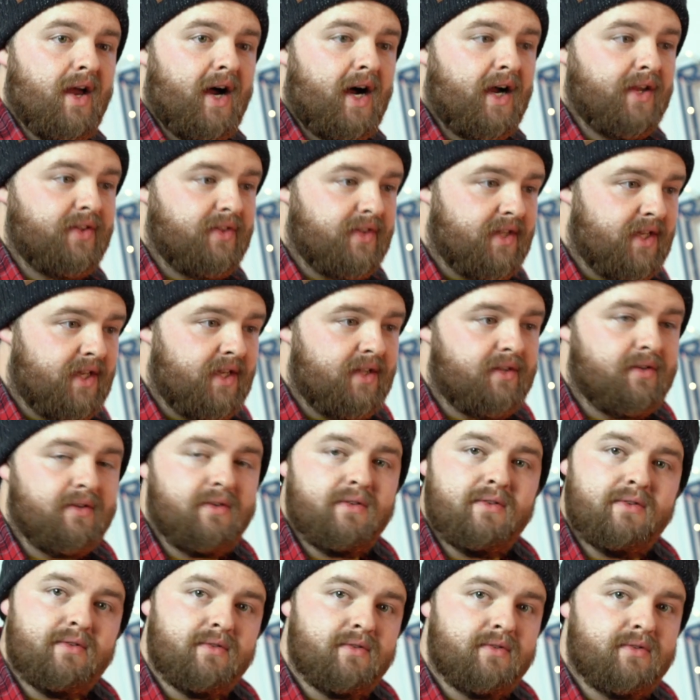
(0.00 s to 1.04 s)
I need
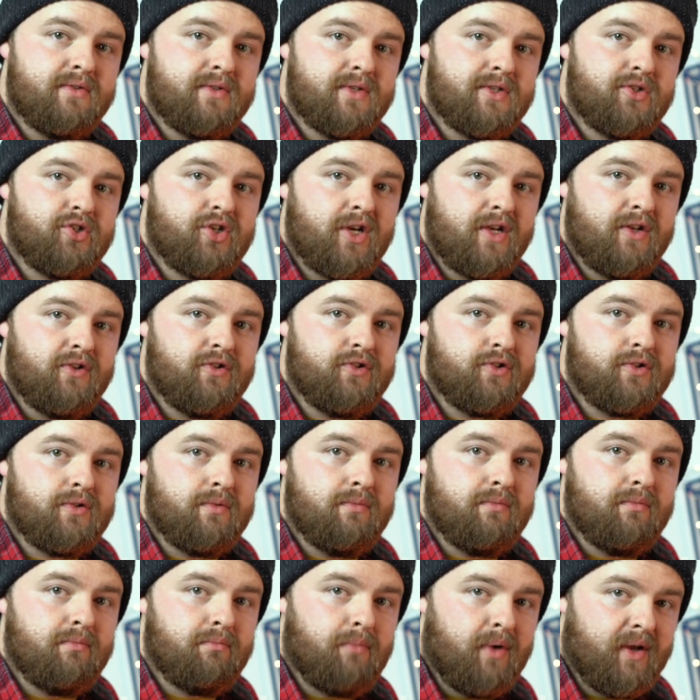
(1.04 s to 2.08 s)
to change
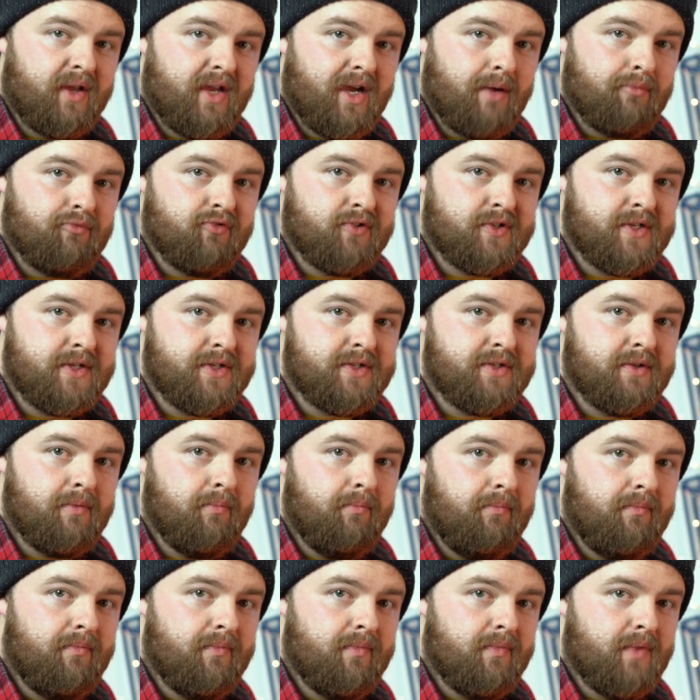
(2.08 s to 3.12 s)
my camera
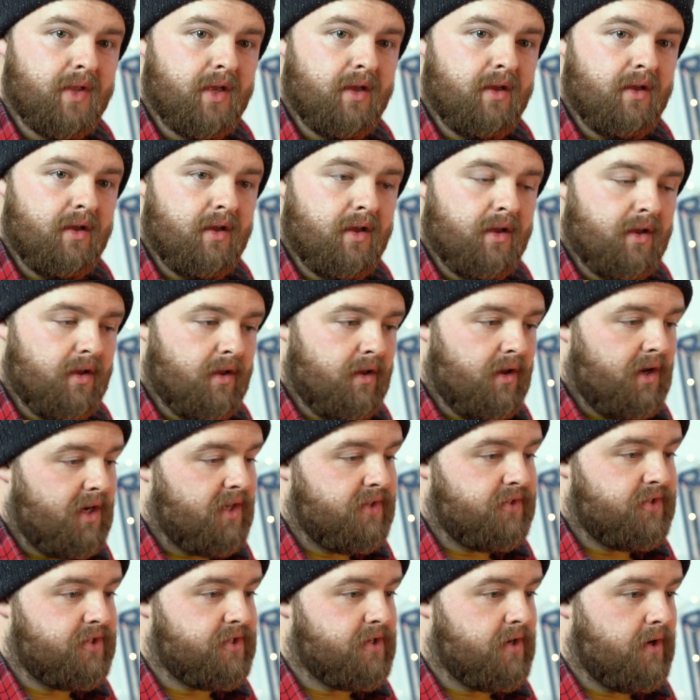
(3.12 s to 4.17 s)
system,
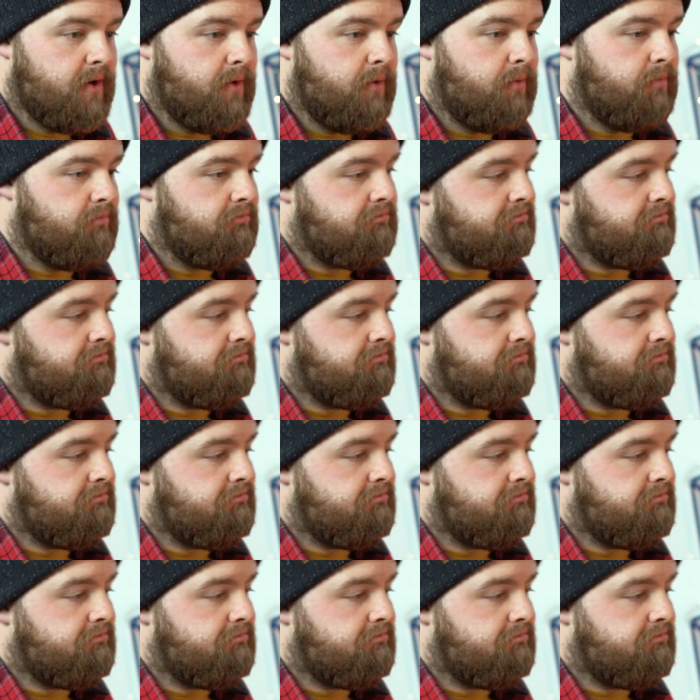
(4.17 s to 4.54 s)
and so